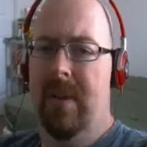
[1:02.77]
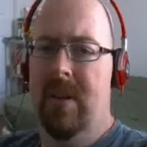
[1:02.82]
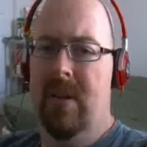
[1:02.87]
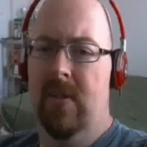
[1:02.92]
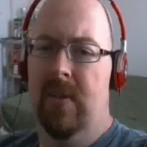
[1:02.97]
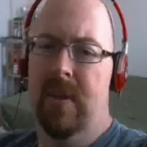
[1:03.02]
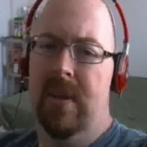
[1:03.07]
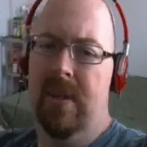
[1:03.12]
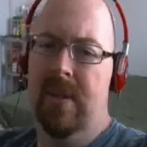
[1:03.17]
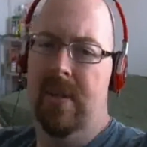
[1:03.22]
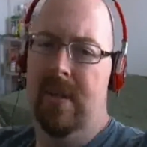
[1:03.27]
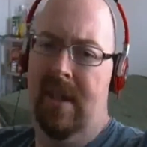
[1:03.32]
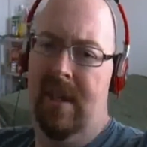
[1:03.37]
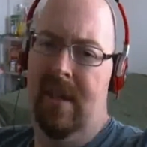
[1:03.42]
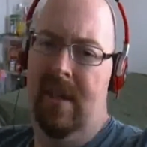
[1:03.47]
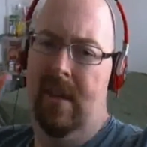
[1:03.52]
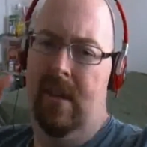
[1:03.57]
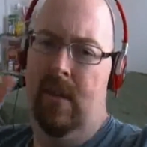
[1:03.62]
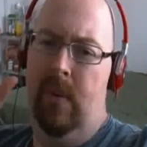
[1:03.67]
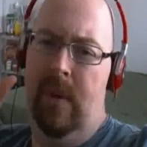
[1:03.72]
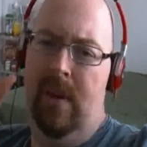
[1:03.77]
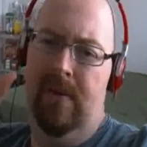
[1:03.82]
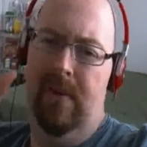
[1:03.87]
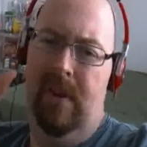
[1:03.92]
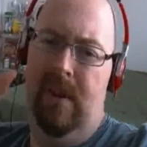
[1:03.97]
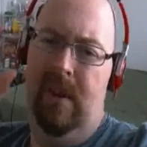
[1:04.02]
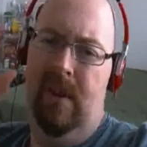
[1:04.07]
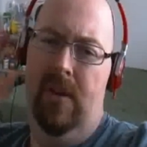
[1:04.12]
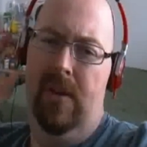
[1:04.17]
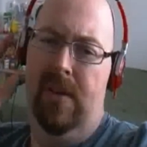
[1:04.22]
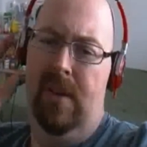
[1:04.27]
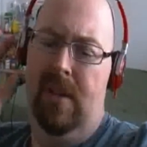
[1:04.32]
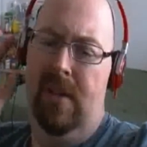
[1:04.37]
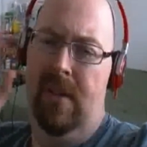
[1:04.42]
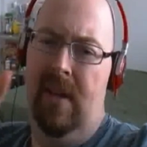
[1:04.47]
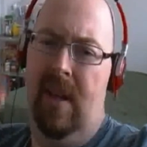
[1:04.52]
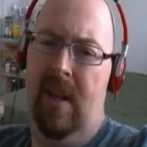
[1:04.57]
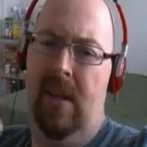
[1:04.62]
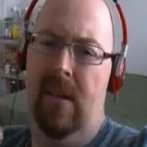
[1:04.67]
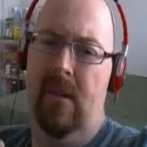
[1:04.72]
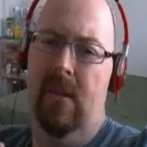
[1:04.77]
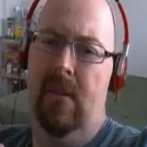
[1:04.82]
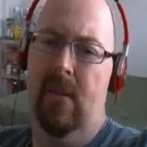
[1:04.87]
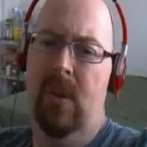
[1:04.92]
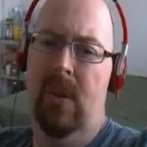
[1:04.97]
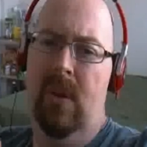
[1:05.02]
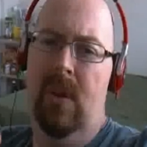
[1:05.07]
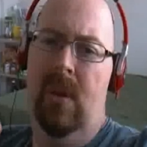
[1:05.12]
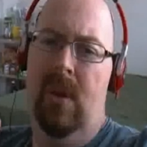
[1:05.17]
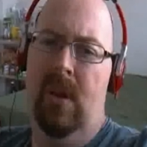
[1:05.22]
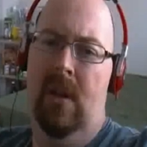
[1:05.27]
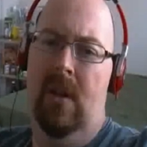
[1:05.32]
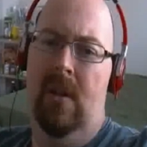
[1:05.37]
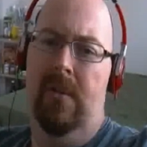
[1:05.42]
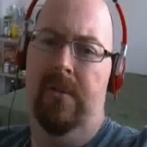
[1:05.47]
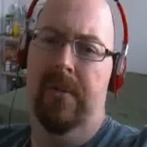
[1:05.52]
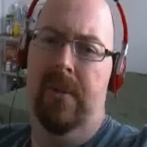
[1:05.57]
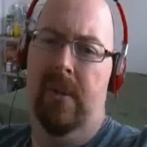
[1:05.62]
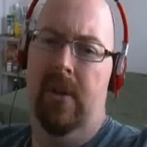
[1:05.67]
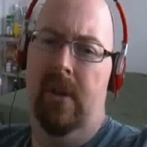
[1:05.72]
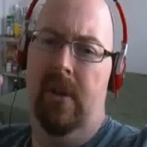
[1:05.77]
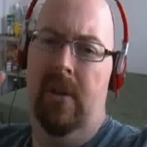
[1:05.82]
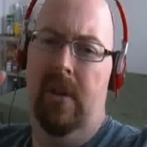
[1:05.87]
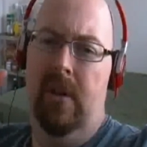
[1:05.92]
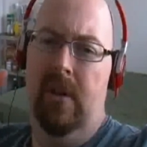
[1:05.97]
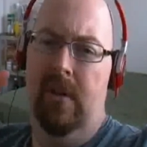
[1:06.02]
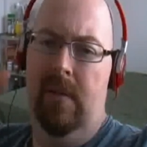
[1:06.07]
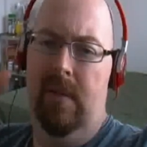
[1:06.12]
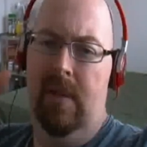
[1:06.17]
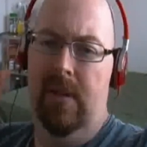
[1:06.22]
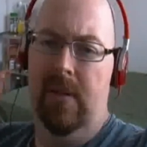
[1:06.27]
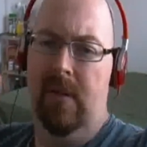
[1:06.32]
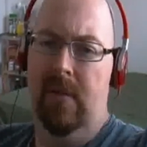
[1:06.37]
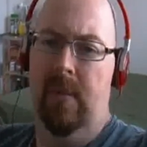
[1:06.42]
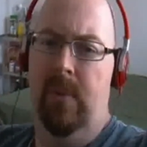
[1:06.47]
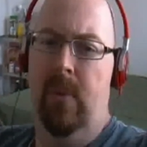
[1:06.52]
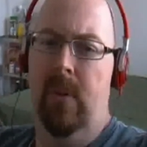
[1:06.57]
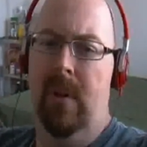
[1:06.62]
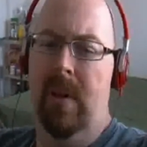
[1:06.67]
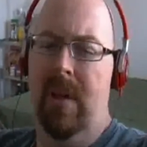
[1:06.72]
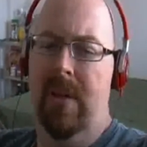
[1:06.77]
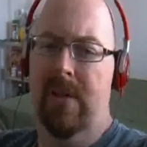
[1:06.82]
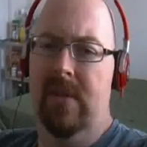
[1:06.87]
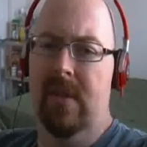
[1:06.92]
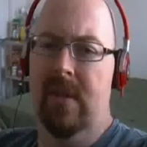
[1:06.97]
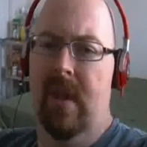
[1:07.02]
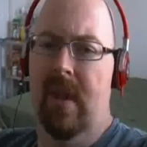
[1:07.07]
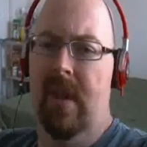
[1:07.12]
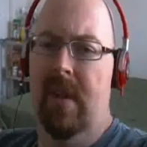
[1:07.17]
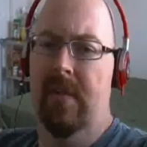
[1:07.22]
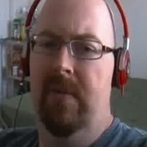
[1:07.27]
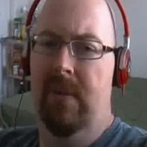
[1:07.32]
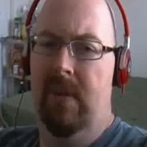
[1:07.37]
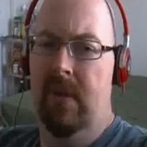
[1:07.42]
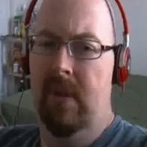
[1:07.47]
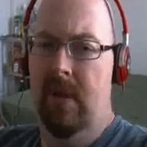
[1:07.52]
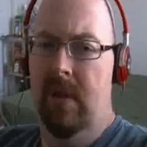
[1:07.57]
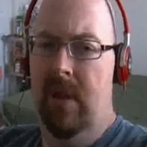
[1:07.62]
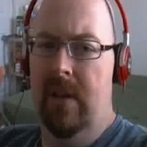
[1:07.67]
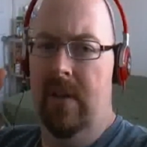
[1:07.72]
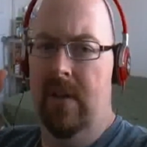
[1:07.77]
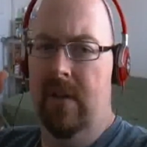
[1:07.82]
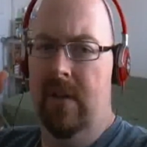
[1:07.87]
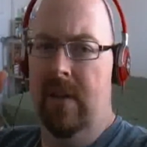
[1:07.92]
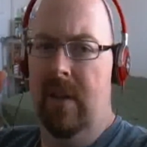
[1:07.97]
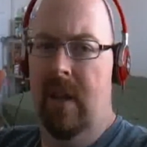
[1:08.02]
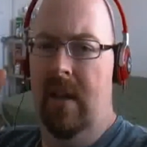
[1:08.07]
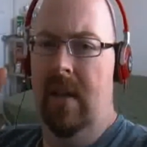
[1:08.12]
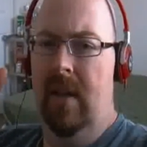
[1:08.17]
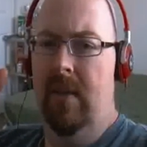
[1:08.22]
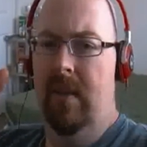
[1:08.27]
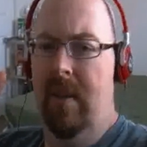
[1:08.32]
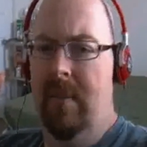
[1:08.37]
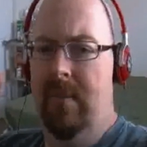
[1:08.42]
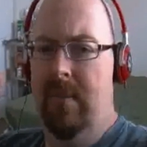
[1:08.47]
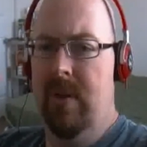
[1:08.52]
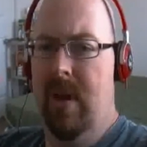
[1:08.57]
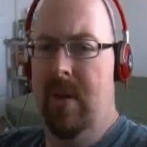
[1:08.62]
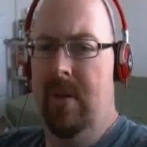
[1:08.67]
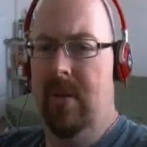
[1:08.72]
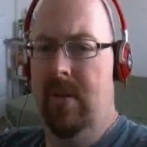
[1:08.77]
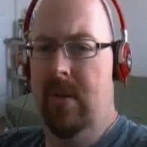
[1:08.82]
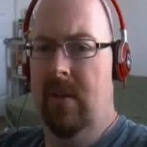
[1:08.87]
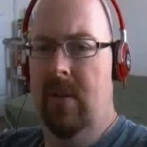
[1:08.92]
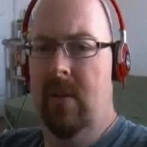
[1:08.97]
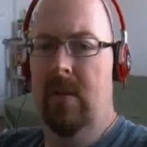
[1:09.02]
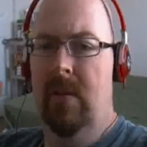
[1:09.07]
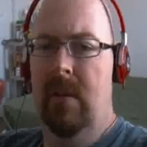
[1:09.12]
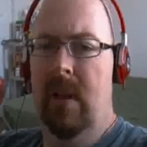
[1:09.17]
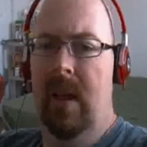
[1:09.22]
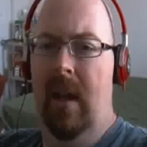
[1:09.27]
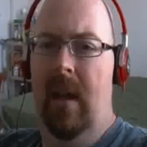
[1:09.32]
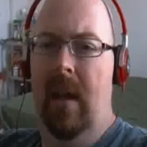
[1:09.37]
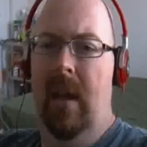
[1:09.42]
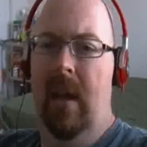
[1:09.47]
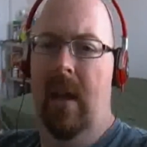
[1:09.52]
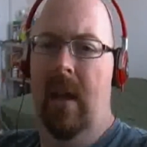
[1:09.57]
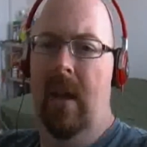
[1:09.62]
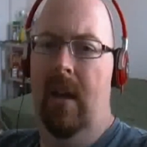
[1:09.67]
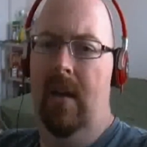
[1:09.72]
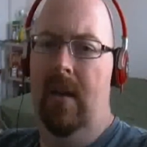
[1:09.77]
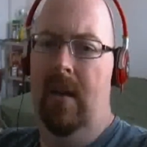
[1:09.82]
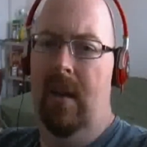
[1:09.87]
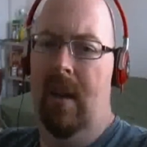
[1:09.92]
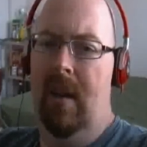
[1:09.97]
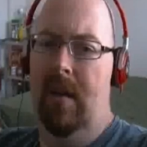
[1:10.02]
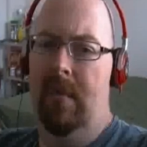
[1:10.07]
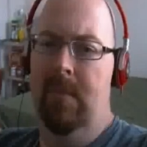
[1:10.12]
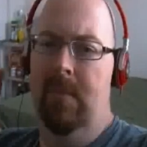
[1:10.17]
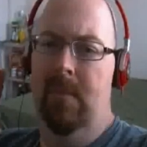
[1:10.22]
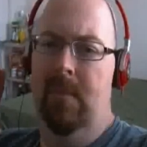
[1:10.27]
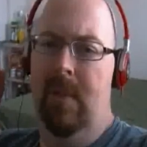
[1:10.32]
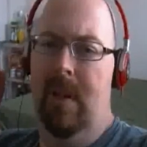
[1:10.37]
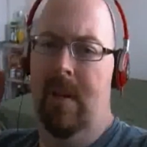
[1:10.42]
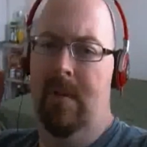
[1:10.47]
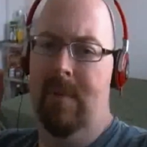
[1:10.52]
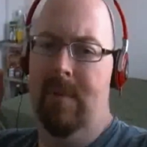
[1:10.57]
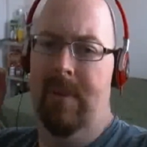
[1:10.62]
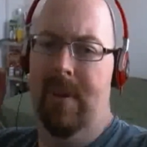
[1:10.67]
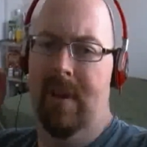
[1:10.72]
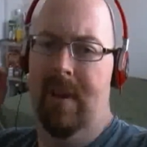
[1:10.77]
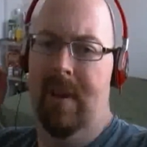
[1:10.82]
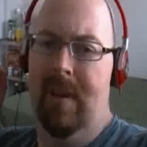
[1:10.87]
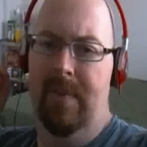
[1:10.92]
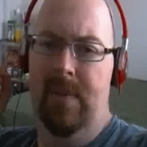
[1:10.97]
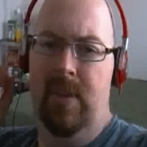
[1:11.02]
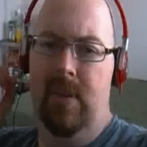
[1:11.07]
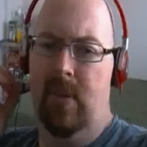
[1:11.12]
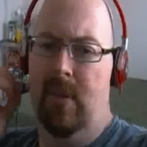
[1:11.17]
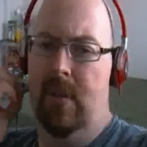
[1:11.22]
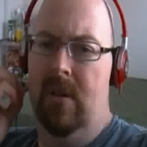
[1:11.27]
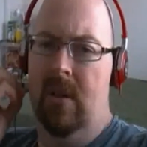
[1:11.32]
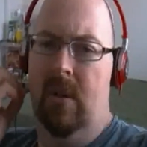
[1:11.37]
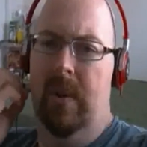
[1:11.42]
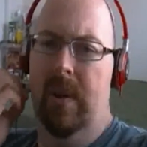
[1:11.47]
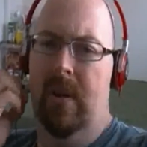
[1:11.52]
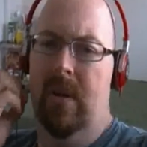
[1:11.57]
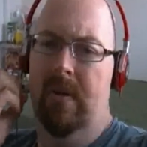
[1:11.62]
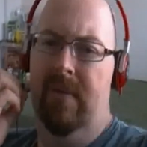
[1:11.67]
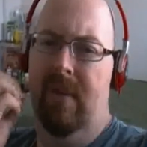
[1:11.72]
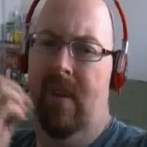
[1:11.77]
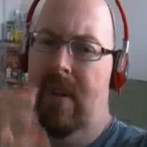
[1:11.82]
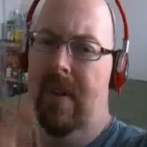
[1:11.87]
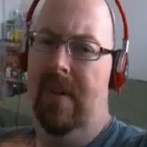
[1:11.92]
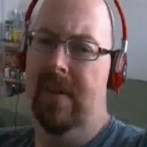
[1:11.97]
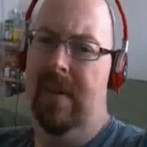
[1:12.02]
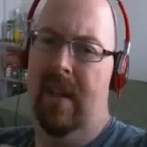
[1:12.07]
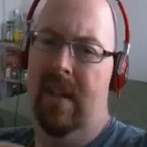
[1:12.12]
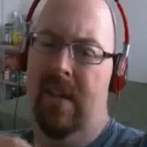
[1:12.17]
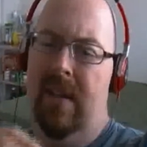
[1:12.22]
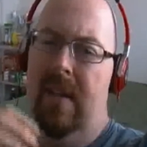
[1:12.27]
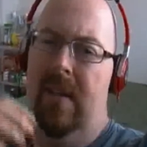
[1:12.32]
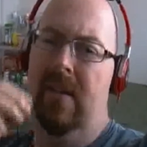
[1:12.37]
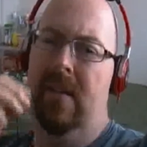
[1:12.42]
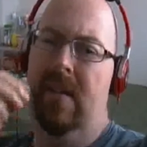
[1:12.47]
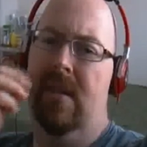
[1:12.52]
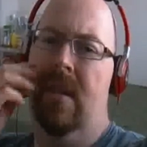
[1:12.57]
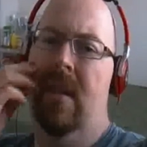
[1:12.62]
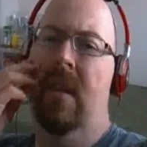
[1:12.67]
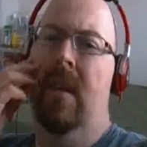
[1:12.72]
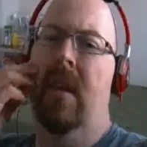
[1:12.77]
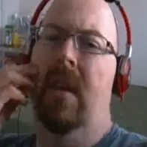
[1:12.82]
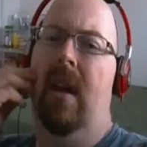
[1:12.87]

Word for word: But I just wanted to say, quick video to say thank you for the support yesterday, for understanding what I'm trying to do. And I'm going to be putting up shorter, quicker vlogs like this.